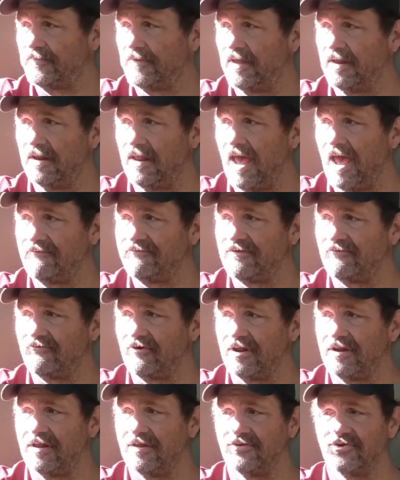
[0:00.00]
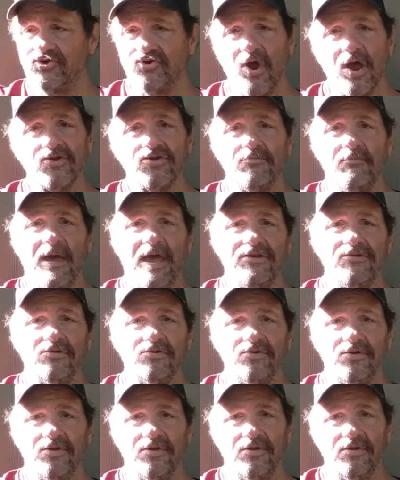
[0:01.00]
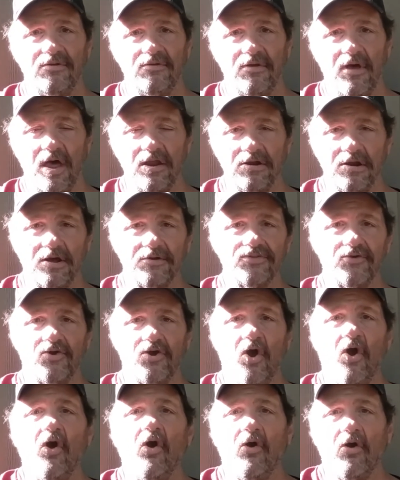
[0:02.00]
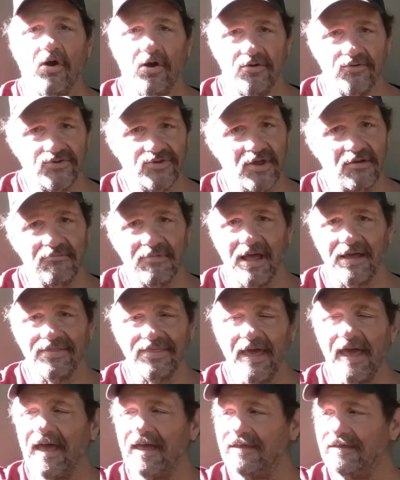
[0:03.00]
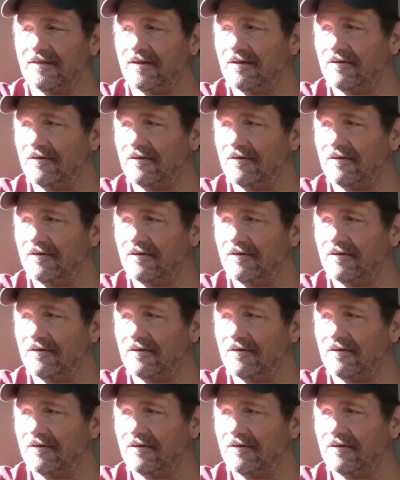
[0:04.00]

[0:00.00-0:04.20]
And have to read the instruction manual to unlock their car or something like that,